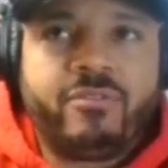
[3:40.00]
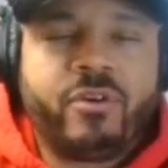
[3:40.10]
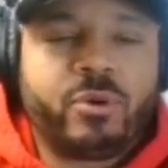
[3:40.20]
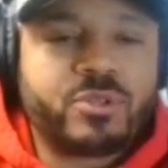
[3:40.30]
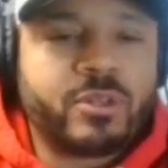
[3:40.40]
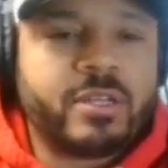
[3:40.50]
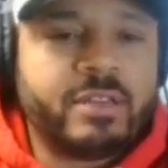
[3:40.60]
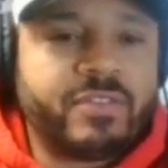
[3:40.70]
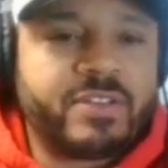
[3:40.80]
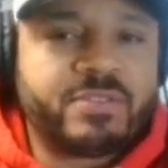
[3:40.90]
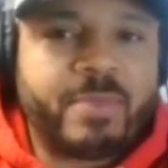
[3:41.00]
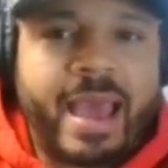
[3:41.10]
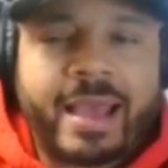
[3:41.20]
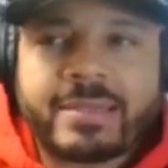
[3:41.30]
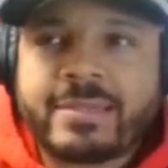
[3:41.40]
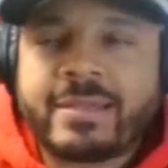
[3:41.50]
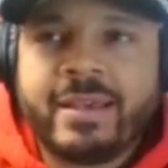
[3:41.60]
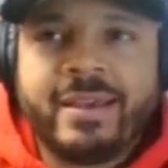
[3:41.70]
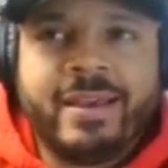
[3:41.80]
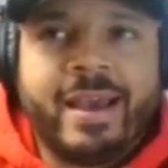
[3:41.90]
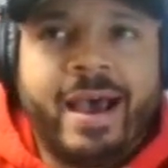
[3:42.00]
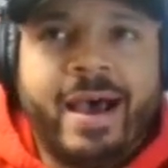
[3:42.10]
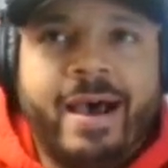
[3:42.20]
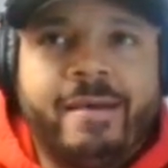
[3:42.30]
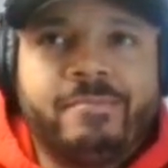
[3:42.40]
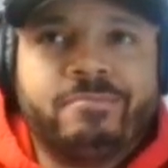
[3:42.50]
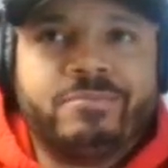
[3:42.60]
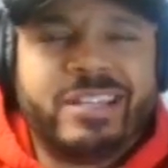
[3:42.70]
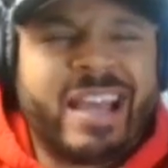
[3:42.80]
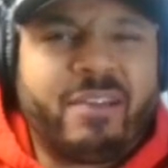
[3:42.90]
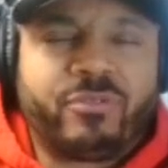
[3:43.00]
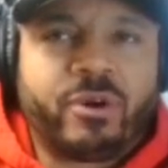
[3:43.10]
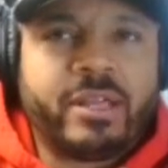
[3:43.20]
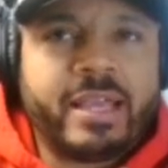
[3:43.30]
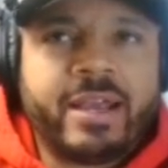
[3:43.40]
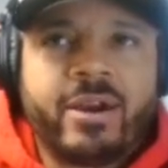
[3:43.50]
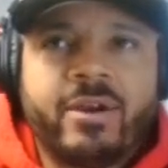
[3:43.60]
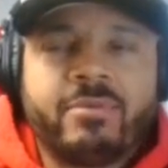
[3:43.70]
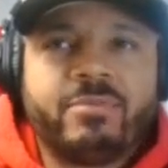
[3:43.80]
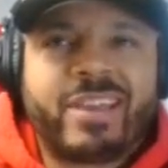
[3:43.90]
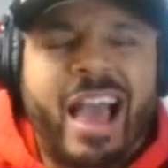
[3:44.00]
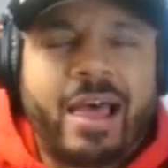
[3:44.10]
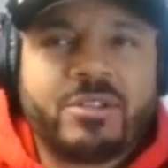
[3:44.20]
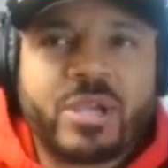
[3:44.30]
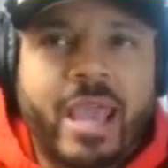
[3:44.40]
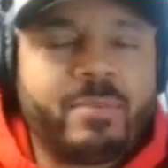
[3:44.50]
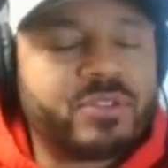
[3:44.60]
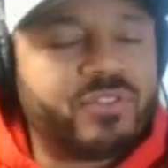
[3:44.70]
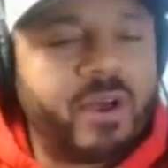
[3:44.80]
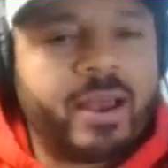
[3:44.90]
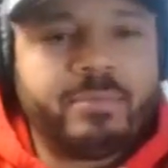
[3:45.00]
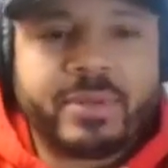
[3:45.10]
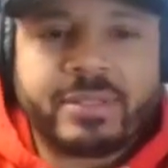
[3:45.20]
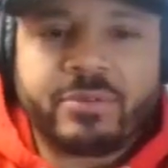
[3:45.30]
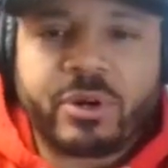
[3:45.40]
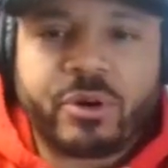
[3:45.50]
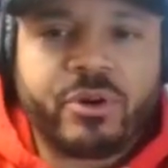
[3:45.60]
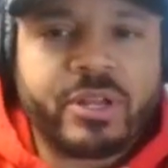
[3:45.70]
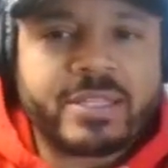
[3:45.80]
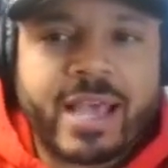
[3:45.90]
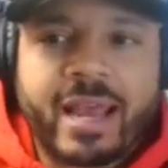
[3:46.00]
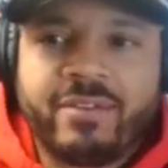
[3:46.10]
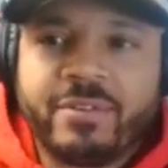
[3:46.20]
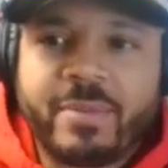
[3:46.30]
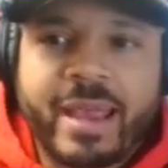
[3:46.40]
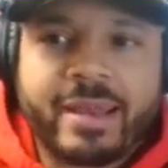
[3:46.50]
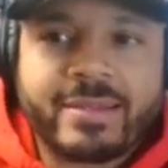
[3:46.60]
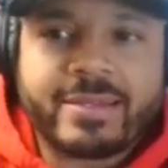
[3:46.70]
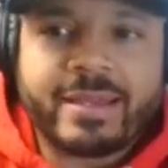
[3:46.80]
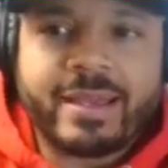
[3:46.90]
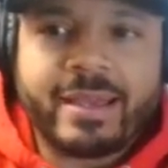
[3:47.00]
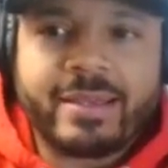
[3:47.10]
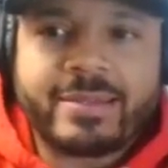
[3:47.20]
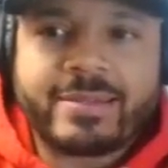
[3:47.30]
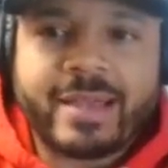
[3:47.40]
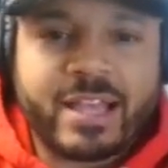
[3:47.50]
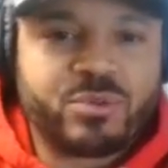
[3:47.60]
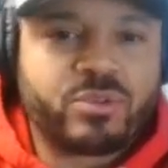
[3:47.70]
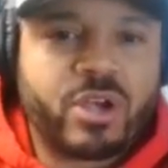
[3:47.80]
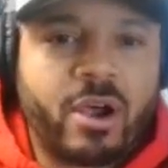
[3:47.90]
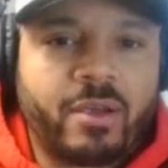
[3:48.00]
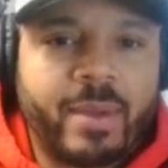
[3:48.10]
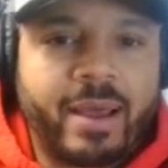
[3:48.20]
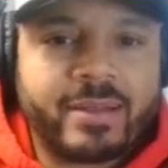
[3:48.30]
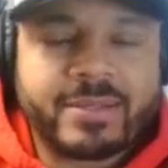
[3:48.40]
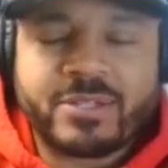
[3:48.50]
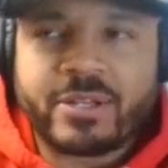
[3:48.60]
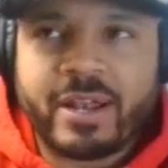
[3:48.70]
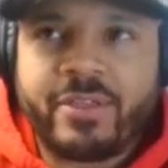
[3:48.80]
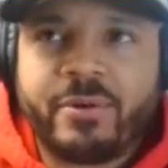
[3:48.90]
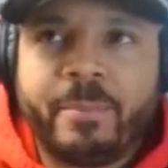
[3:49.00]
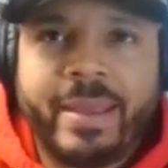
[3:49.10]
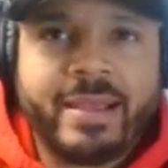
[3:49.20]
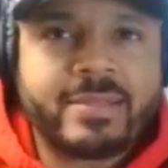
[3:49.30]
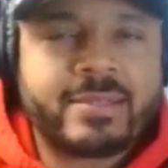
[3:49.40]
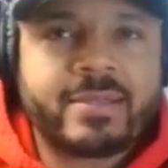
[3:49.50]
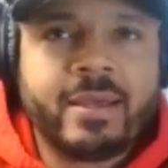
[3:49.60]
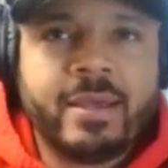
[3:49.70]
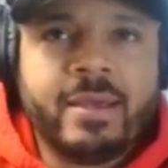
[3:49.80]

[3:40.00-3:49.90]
focus on the defensive backs. Did that for a year. The college game is fun, but the recruiting side of it, man, is as we'll talk about, is it's another beast.